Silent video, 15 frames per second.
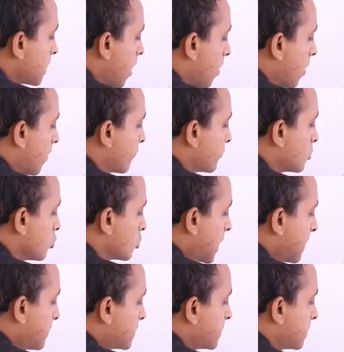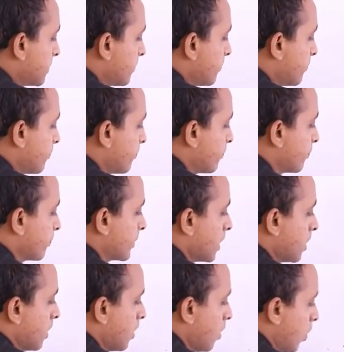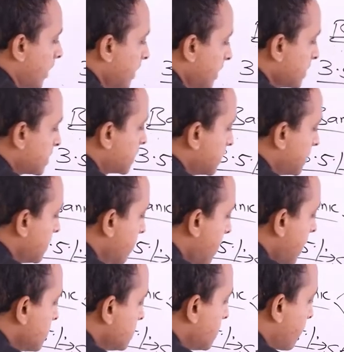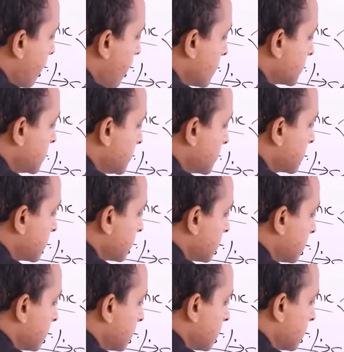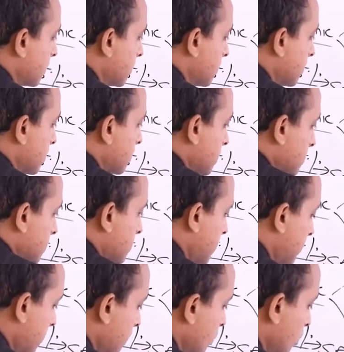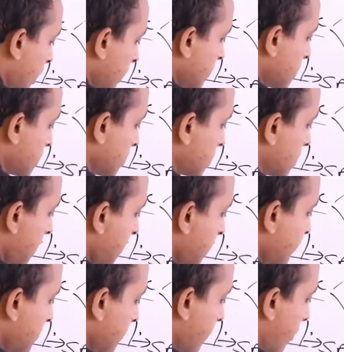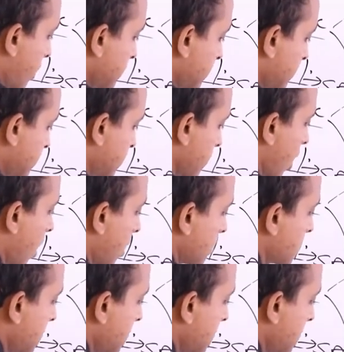are of two types. One is demand deposits, second one is time deposits, or